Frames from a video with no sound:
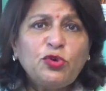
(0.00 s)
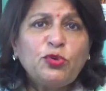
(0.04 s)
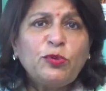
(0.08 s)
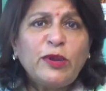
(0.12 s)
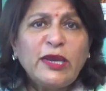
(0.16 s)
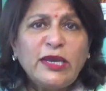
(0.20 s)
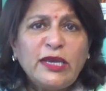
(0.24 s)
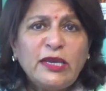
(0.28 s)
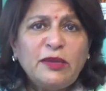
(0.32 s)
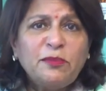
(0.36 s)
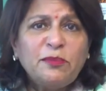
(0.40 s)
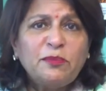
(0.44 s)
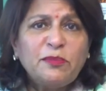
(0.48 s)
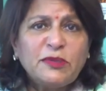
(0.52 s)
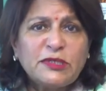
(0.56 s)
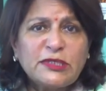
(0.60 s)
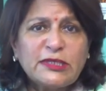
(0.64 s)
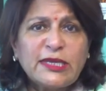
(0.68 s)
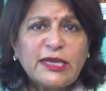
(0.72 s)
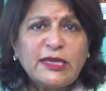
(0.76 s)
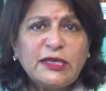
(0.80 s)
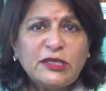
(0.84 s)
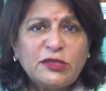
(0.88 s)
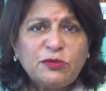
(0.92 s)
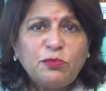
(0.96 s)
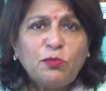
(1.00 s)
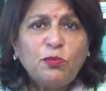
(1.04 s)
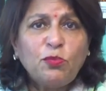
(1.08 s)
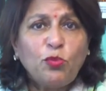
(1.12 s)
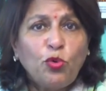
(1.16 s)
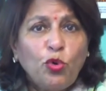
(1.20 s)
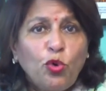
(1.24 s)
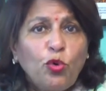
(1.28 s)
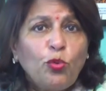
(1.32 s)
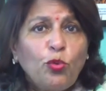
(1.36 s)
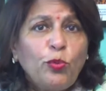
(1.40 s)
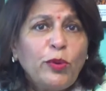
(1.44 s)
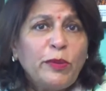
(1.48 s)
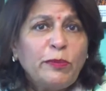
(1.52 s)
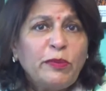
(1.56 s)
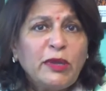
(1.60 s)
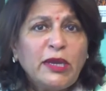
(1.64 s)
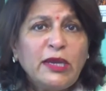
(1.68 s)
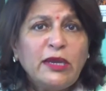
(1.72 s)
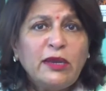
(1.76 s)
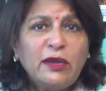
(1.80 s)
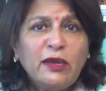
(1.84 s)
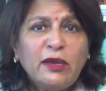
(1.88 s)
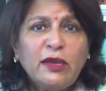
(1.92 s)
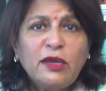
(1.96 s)
20% more
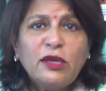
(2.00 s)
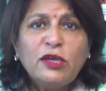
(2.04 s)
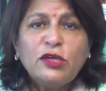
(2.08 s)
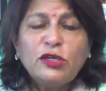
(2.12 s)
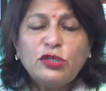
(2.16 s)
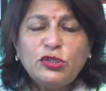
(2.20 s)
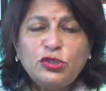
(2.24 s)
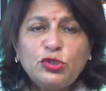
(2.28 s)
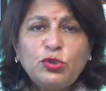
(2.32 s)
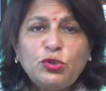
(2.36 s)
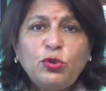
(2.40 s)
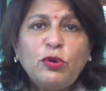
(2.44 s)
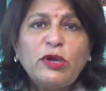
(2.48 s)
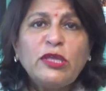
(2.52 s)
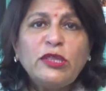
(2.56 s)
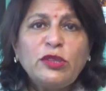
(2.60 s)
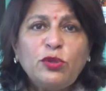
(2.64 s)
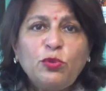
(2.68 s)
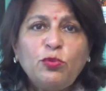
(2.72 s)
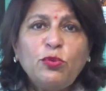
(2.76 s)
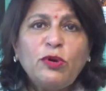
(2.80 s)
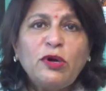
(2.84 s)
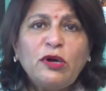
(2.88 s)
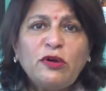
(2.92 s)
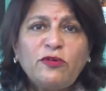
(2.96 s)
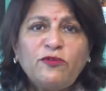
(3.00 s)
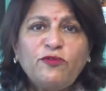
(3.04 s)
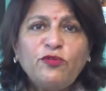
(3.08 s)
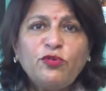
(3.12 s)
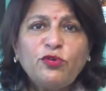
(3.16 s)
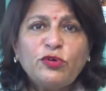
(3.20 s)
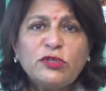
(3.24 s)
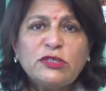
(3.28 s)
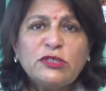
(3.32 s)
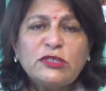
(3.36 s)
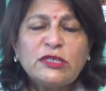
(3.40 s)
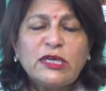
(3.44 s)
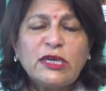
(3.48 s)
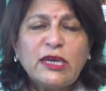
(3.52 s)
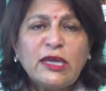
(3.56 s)
women join the workforce.